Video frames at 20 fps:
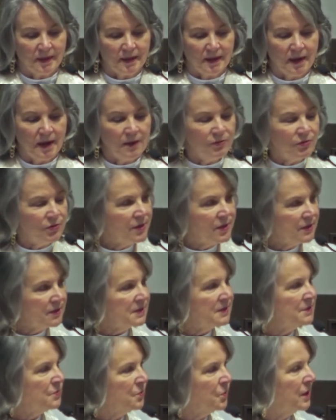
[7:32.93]
And this
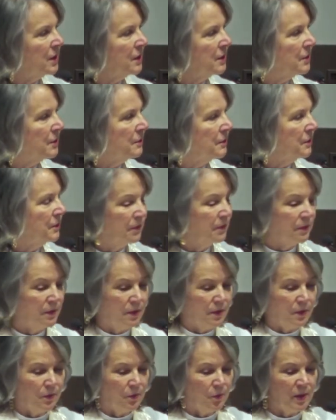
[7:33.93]
is where
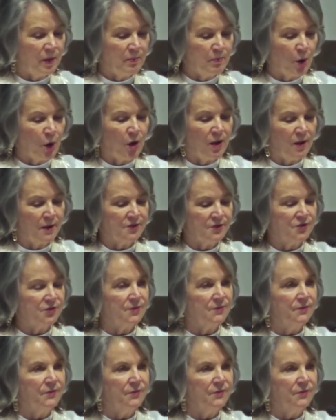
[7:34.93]
we pause.